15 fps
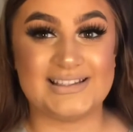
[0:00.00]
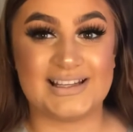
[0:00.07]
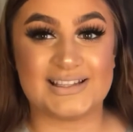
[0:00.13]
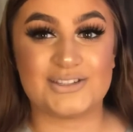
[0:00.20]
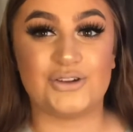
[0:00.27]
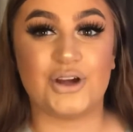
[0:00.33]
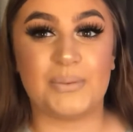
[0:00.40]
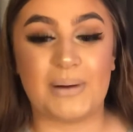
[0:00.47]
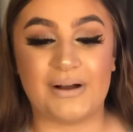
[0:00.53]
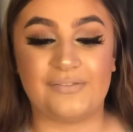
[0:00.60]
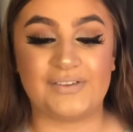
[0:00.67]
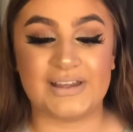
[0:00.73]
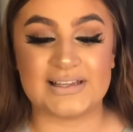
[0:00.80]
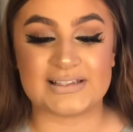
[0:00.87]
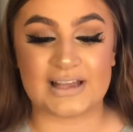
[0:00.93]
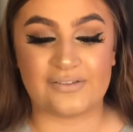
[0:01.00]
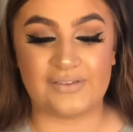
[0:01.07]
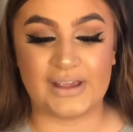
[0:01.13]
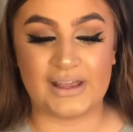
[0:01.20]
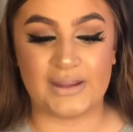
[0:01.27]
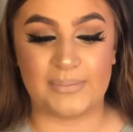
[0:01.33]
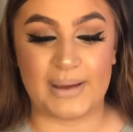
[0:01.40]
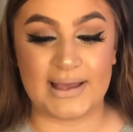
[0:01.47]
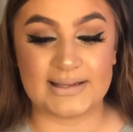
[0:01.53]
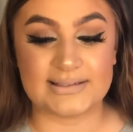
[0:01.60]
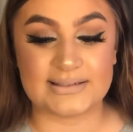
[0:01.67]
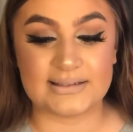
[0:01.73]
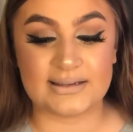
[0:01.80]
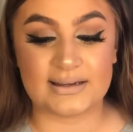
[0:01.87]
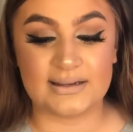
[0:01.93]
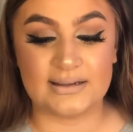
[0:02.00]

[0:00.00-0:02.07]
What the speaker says: let's talk about things that I think are the best.